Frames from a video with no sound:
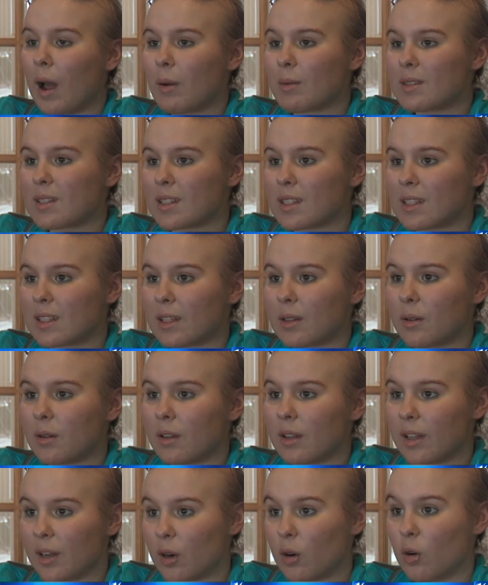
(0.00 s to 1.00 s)
I was
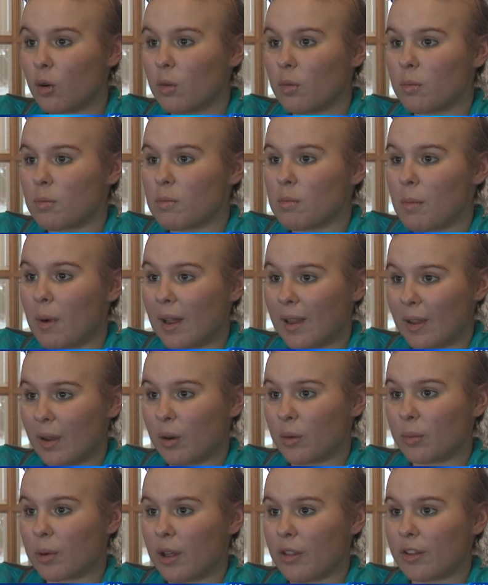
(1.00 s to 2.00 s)
little, my
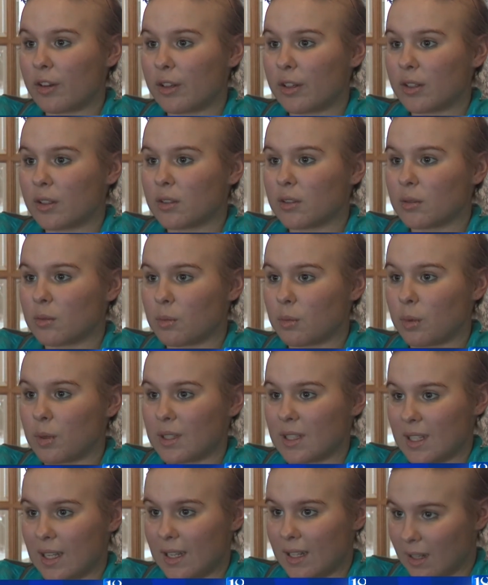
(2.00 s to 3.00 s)
little brother
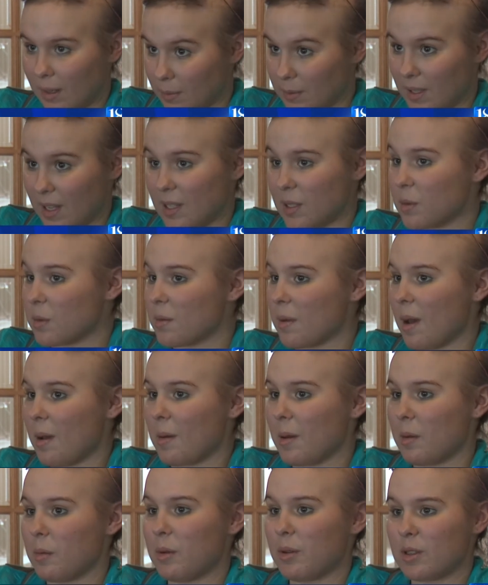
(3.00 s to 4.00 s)
was like obsessed with
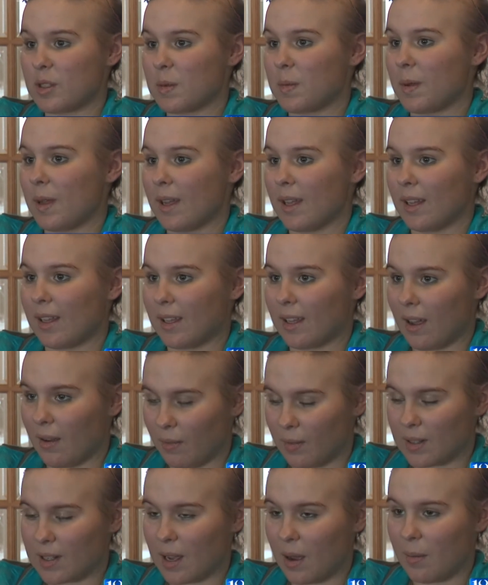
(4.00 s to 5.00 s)
Batman. We used to play it like
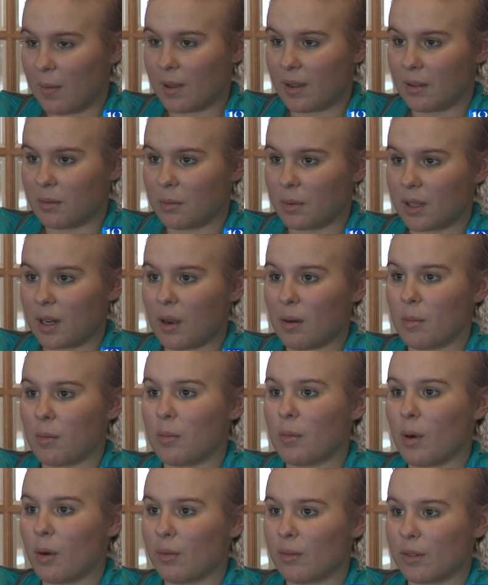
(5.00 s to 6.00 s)
every time he would
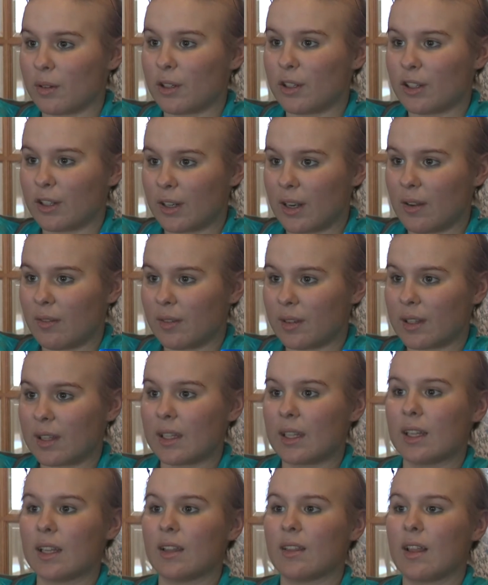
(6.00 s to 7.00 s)
come over and
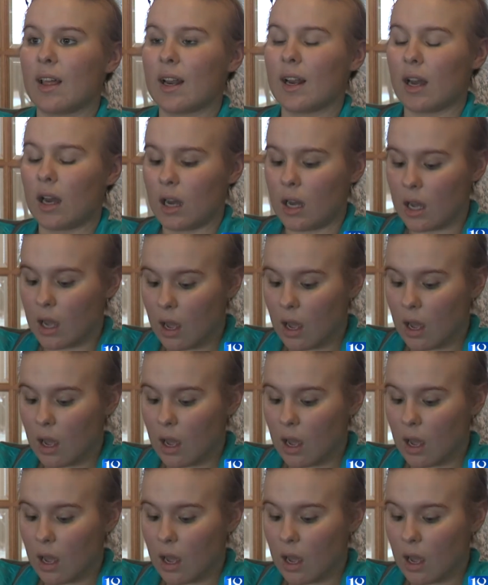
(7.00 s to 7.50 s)
everything. And then uh,